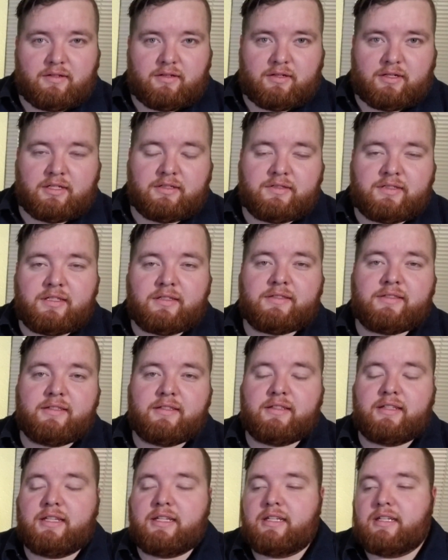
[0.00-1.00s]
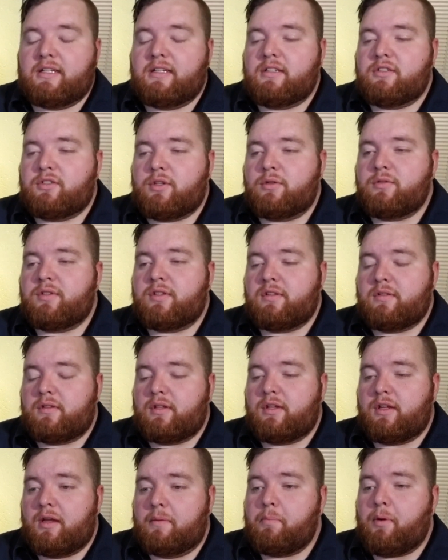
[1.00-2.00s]
consistently shows
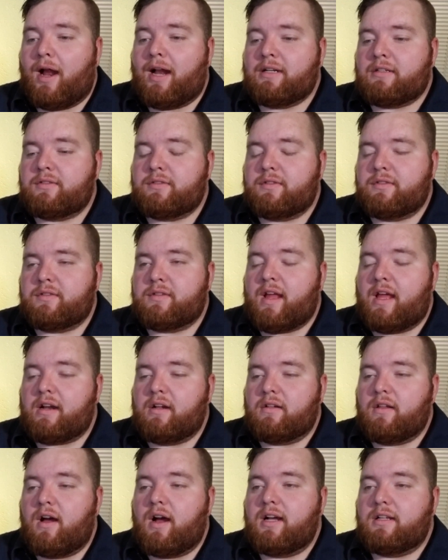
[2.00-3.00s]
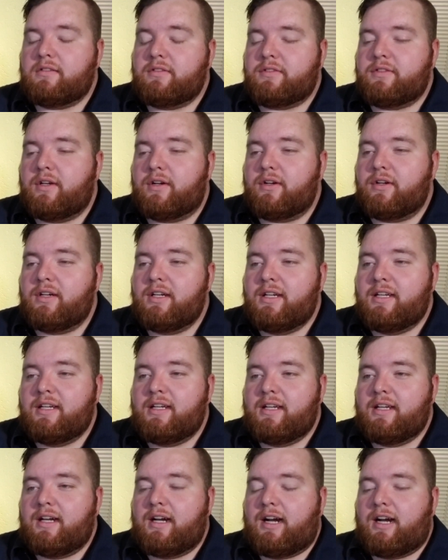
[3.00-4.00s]
he practices that a lot. So,
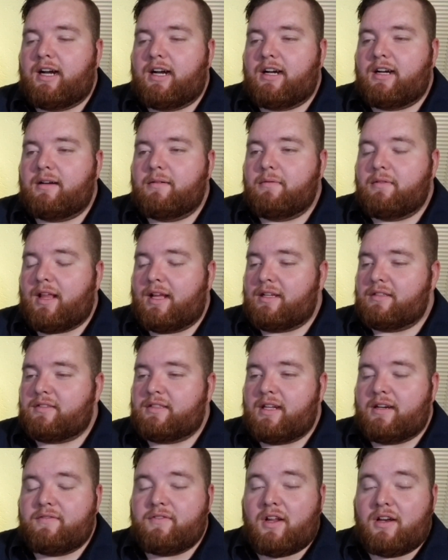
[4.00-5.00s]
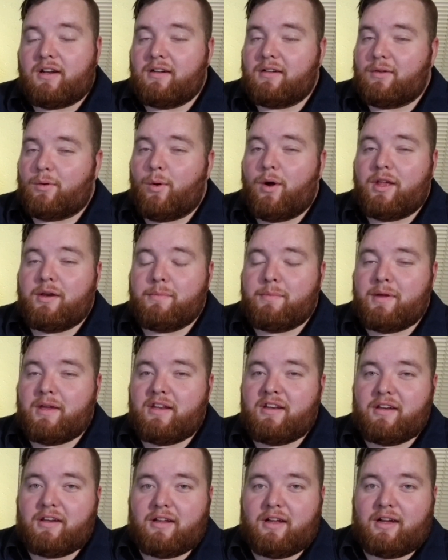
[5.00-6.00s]
like I said, I've done it quite a
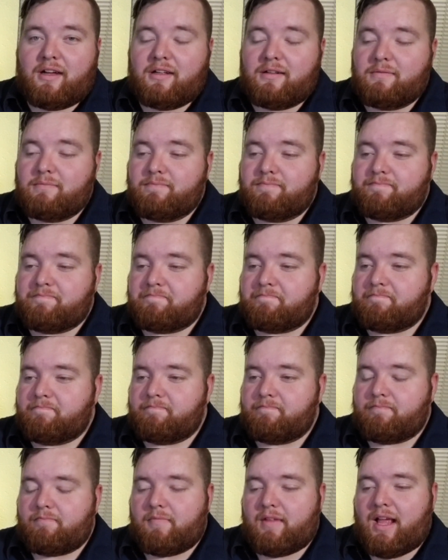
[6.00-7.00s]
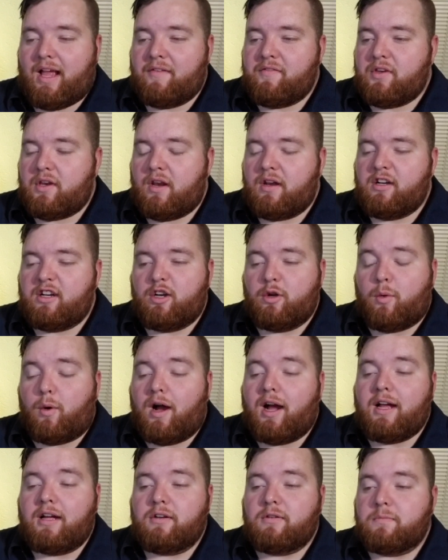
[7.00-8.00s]
bit. I haven't done it in a
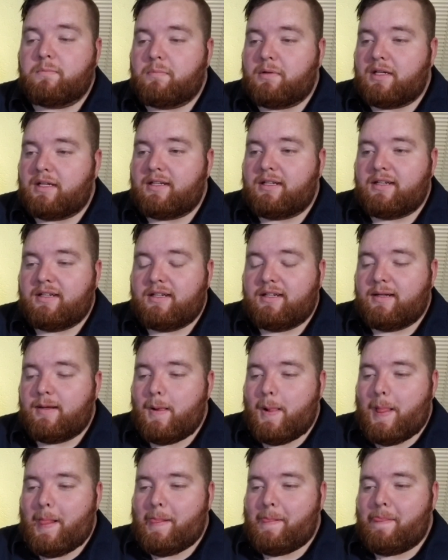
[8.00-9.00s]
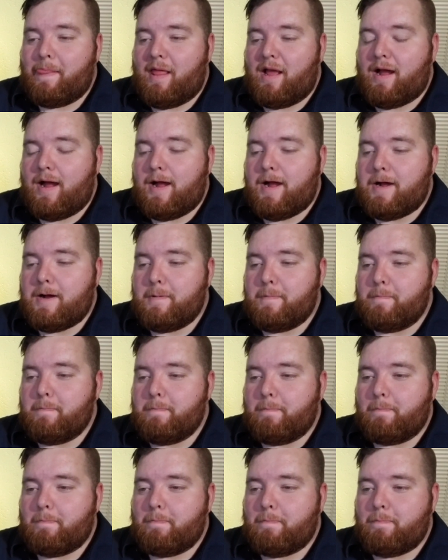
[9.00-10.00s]
while, but
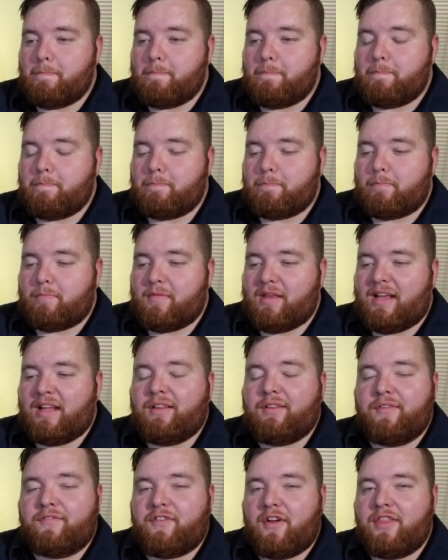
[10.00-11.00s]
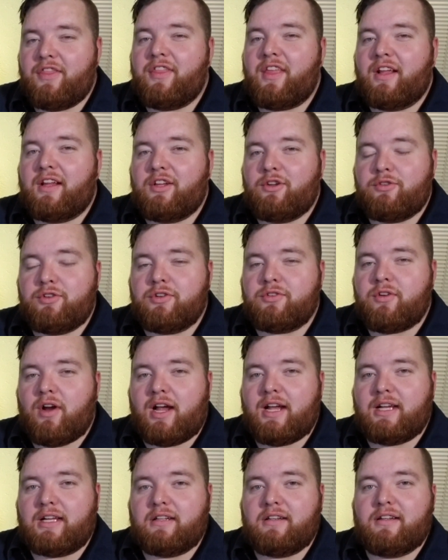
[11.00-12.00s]
it's a fun thing. You should
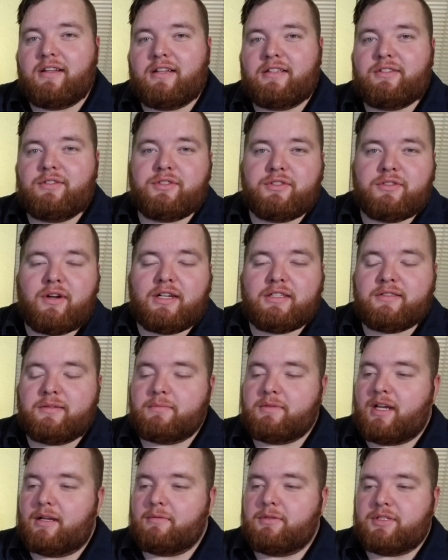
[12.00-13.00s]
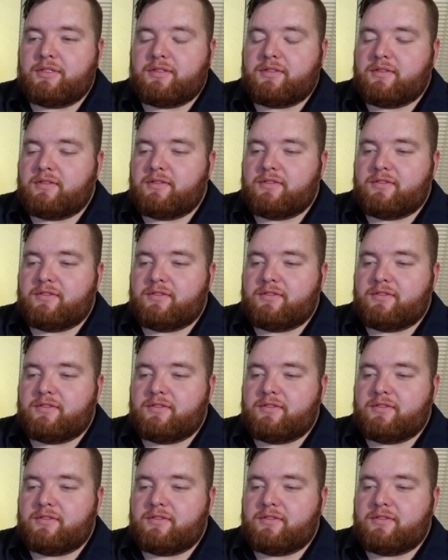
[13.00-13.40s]
try it. You should try it sometime. Just